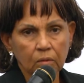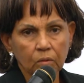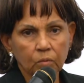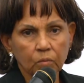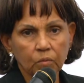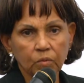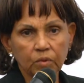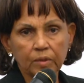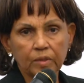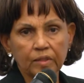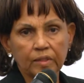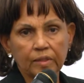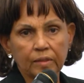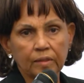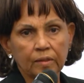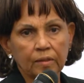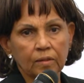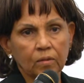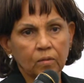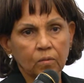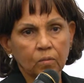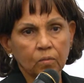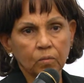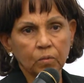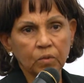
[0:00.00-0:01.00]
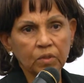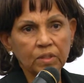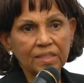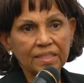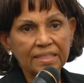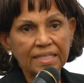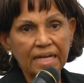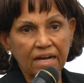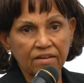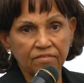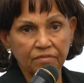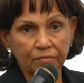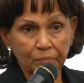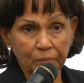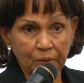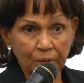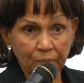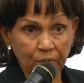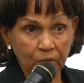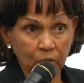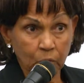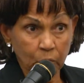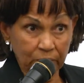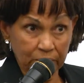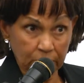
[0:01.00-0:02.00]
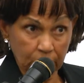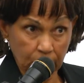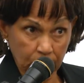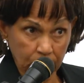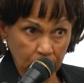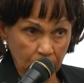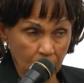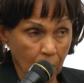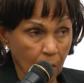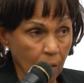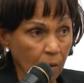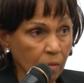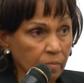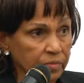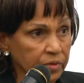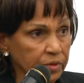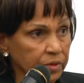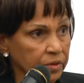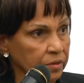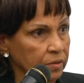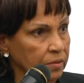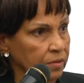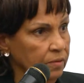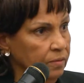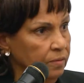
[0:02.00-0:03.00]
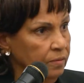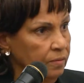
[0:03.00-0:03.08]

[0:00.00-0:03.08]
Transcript: we wouldn't have people without homes,